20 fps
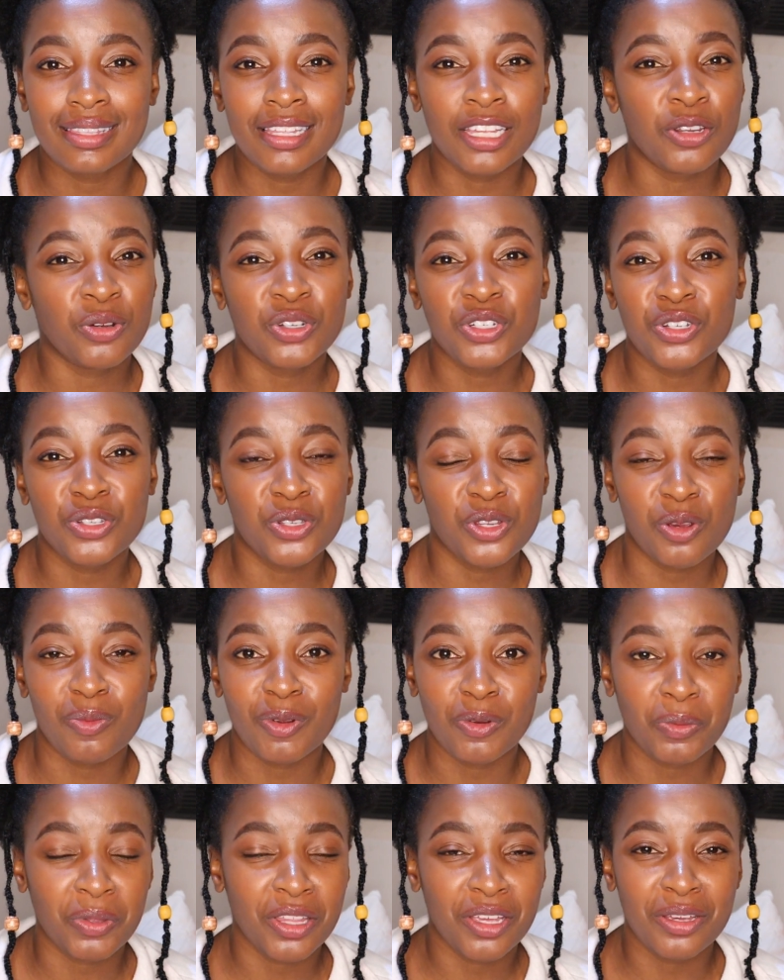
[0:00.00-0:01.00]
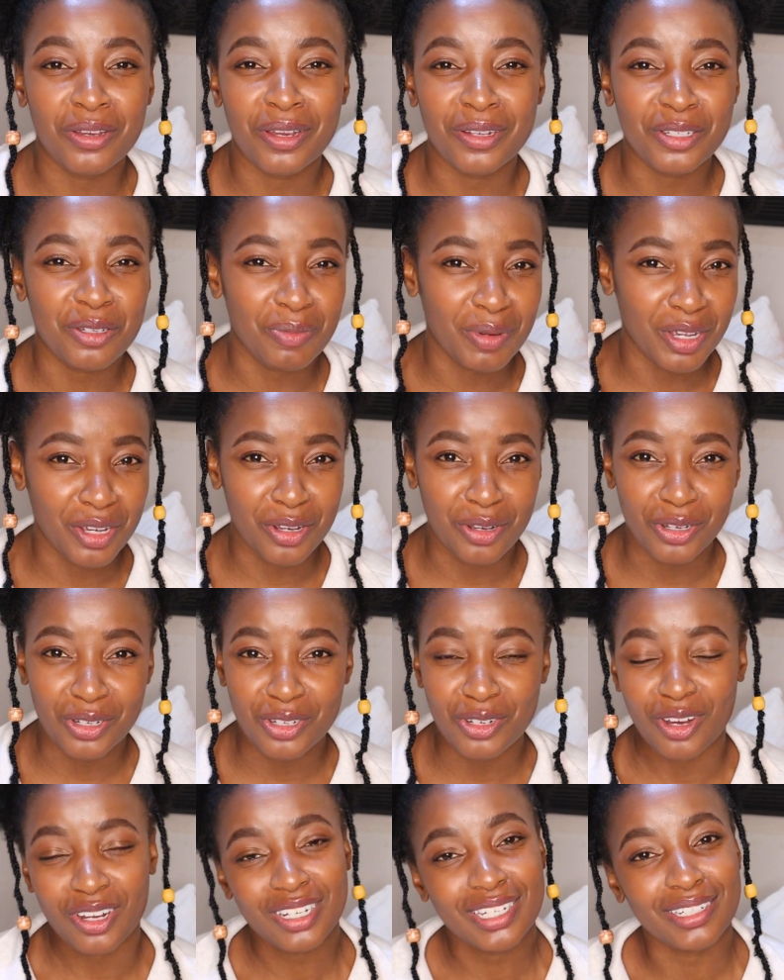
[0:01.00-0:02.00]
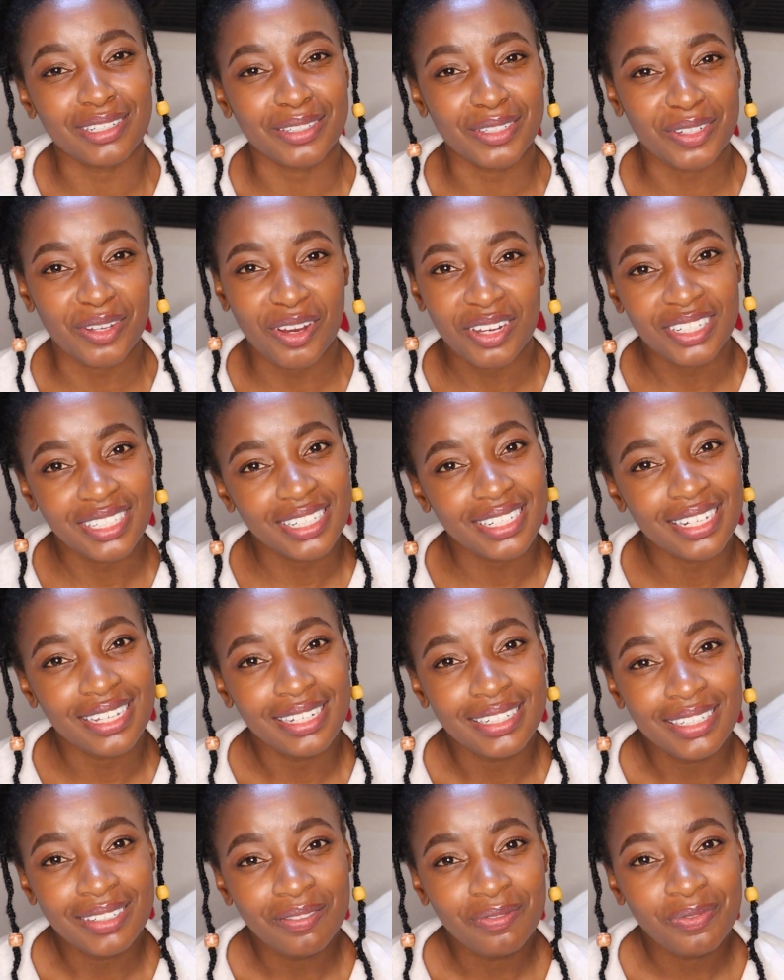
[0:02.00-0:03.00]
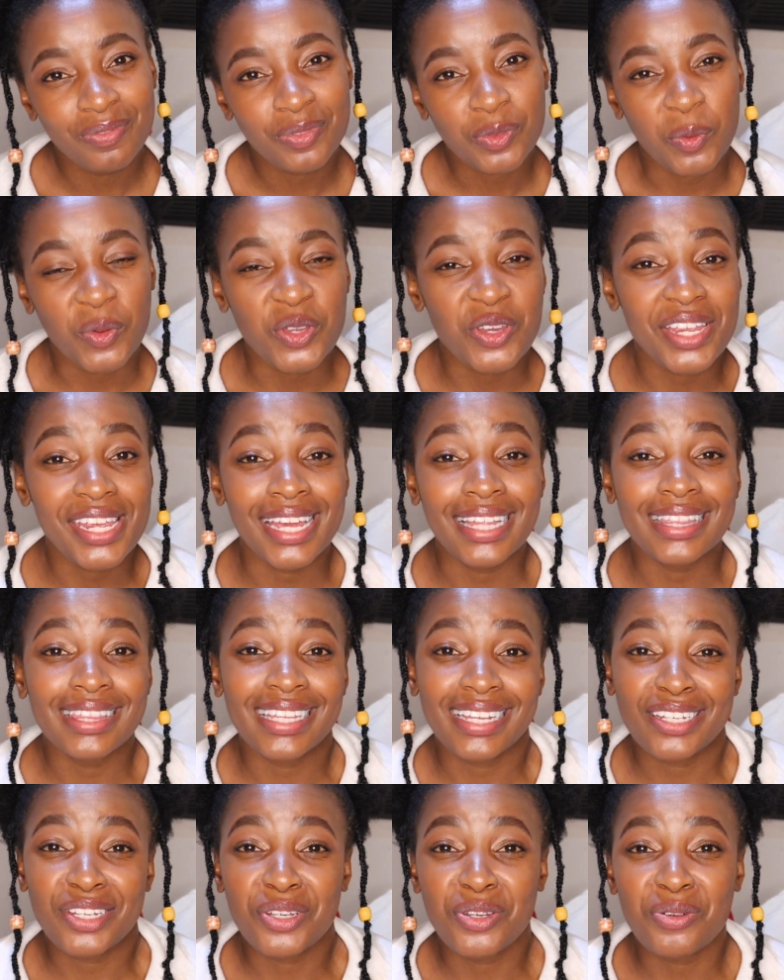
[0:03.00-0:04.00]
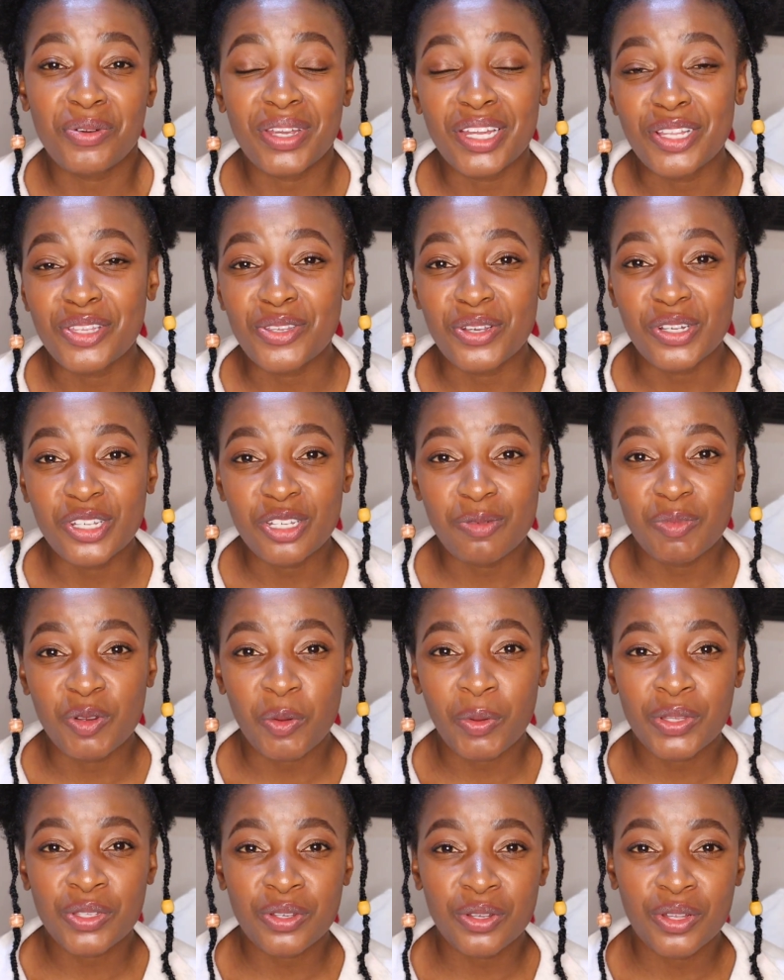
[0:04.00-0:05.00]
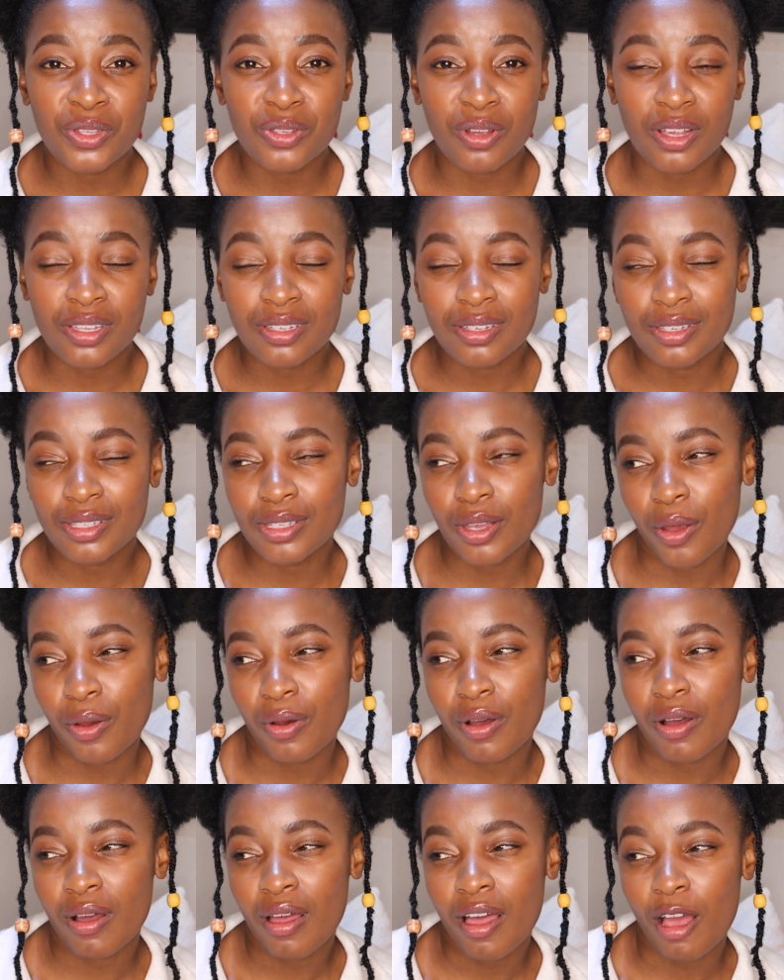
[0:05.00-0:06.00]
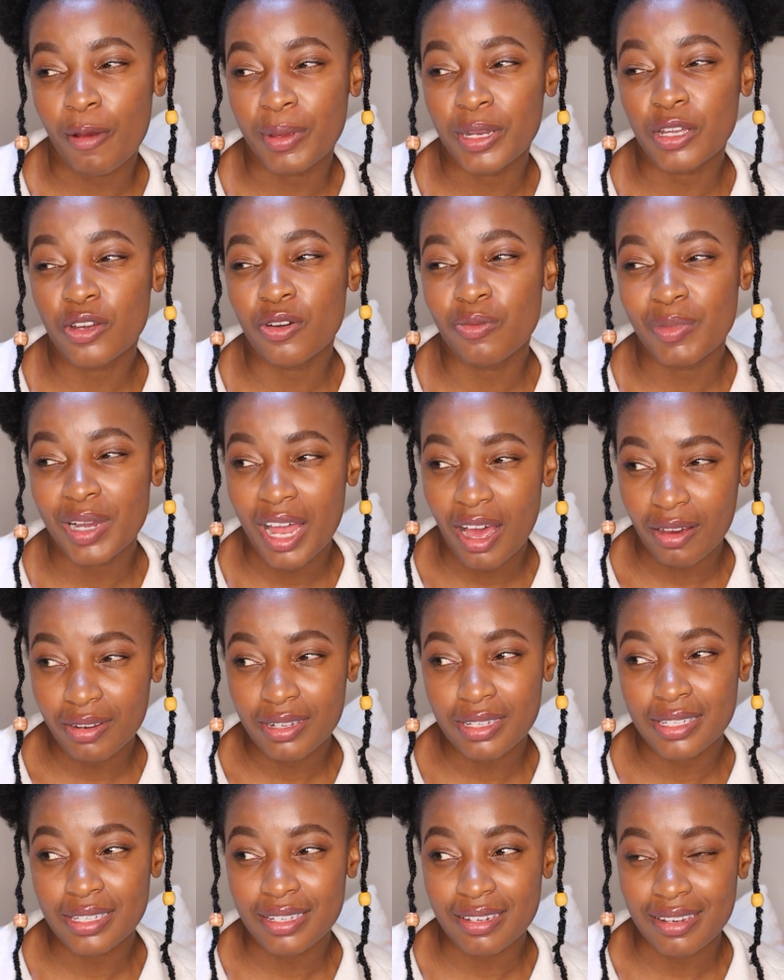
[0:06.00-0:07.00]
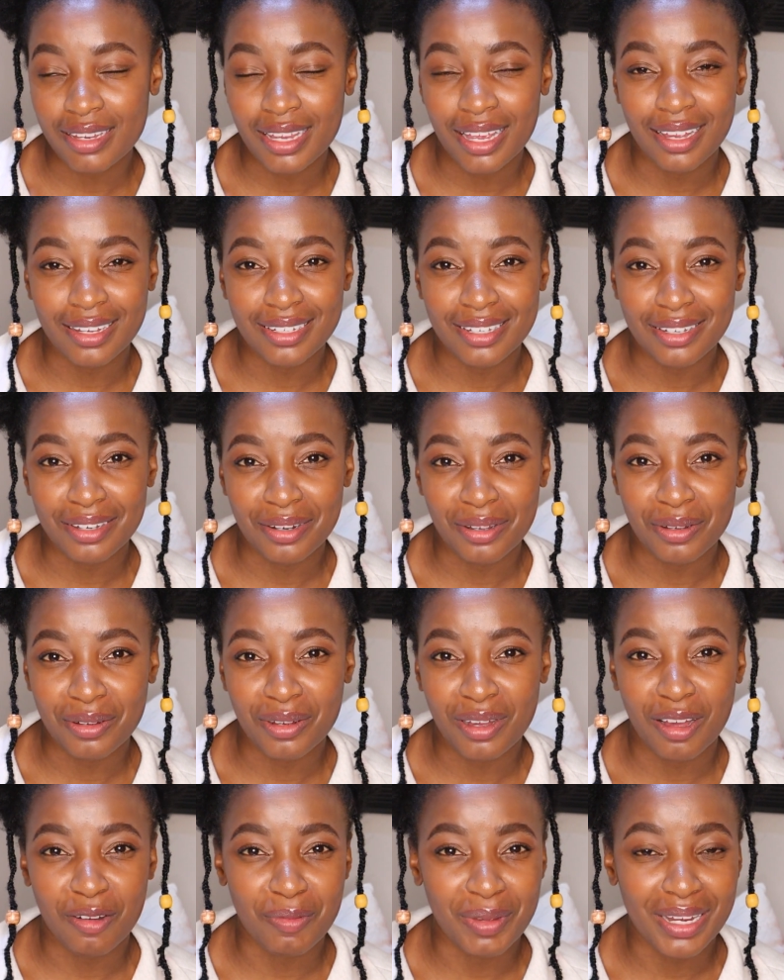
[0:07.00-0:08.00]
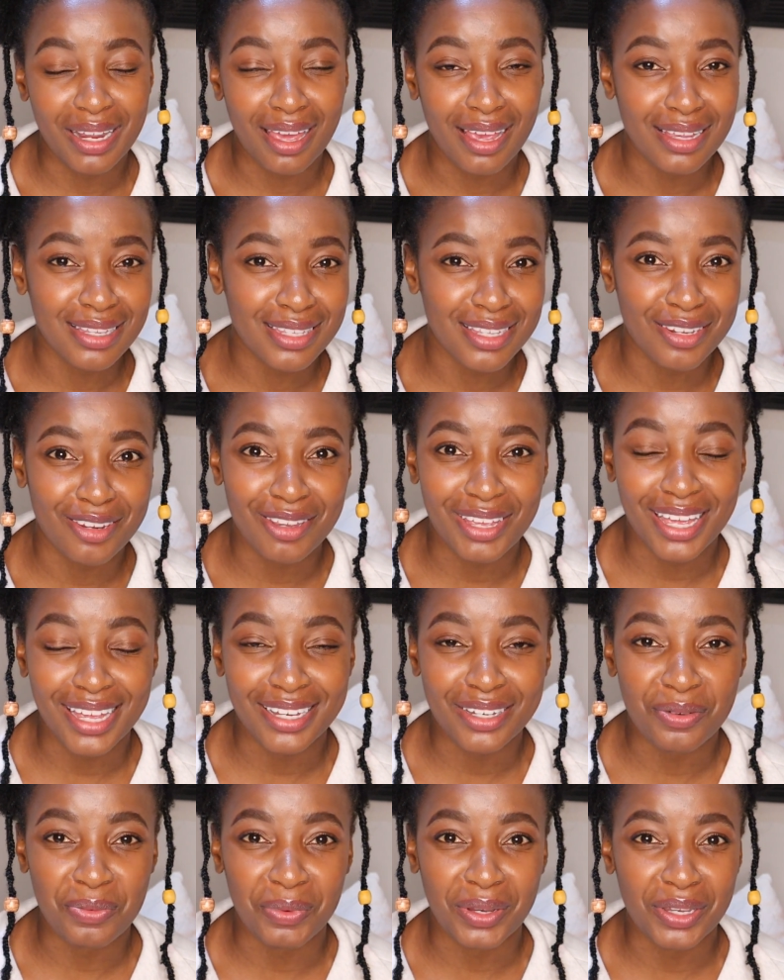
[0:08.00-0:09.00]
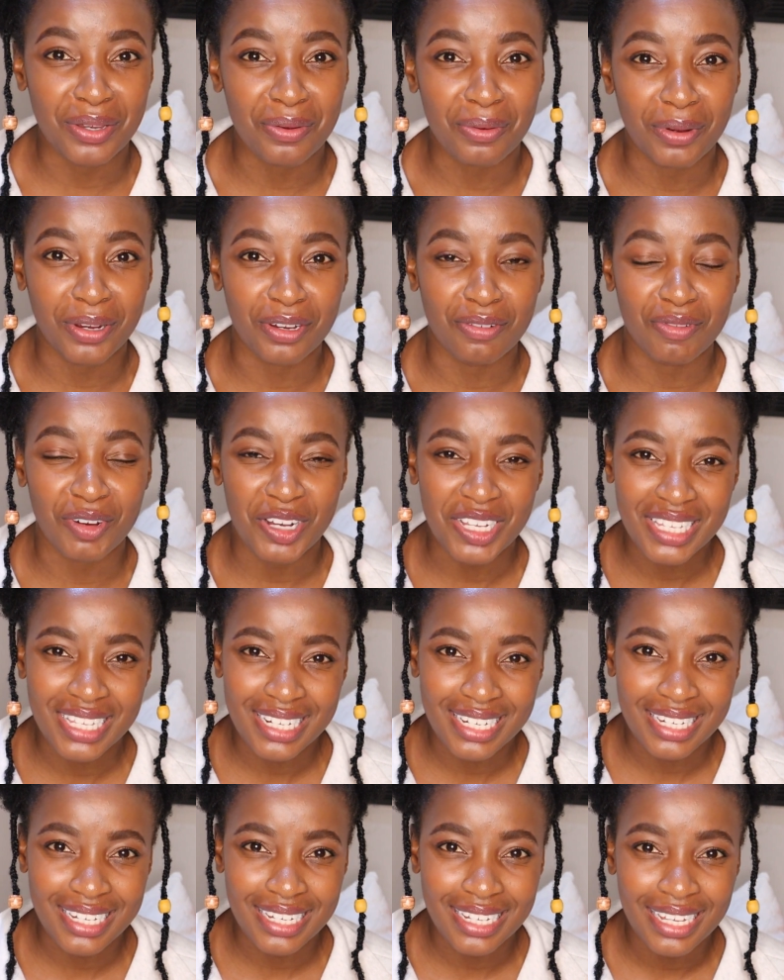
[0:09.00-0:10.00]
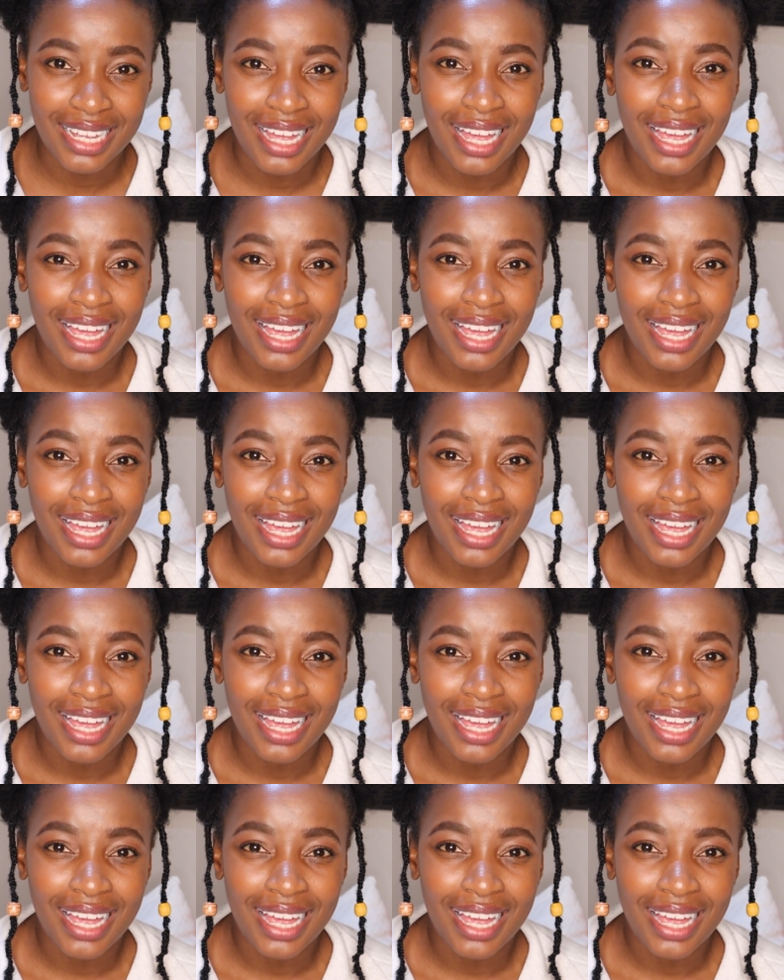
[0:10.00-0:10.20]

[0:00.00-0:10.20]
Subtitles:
they don't determine whether you're going to be a good doctor or not. When you get there and you're doing internship, no one's going to ask you, so how many cum laudes did you get, you know, how many A's did you get when you were in varsity?